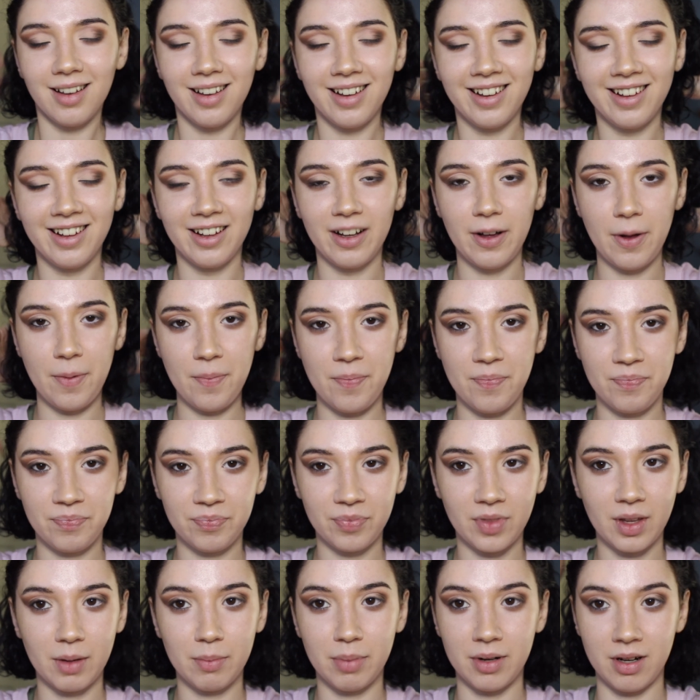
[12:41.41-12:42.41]

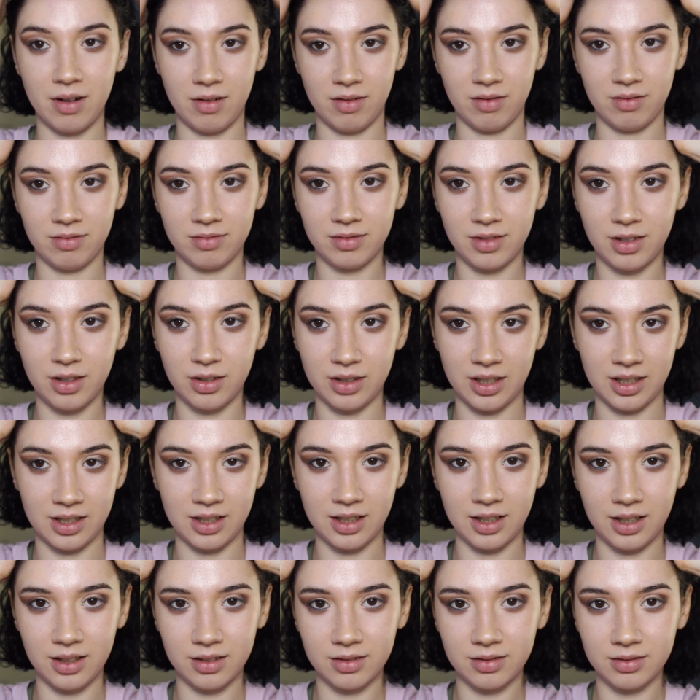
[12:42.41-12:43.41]
But no,
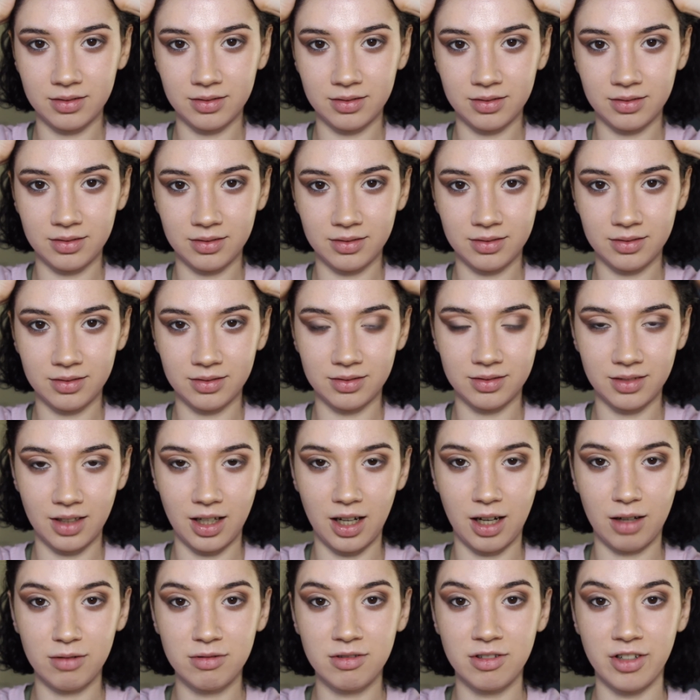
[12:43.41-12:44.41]
honestly,
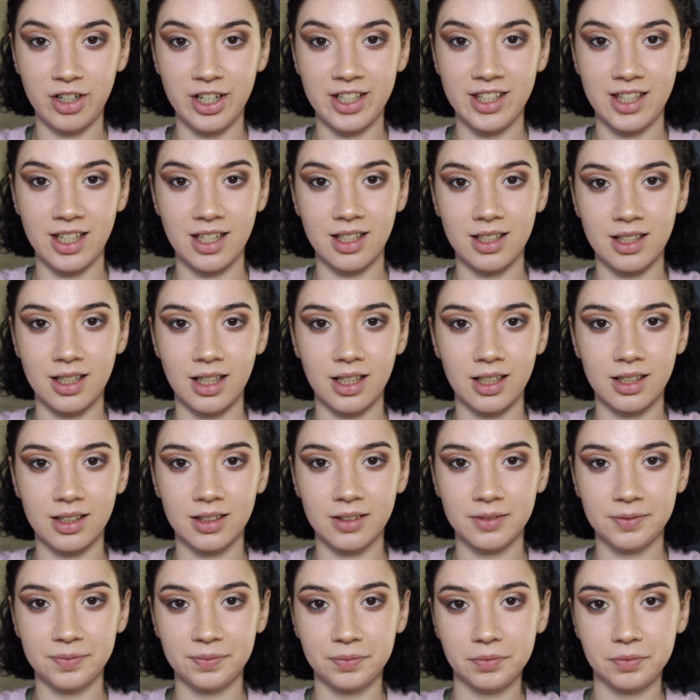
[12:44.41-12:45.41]
how crazy is this?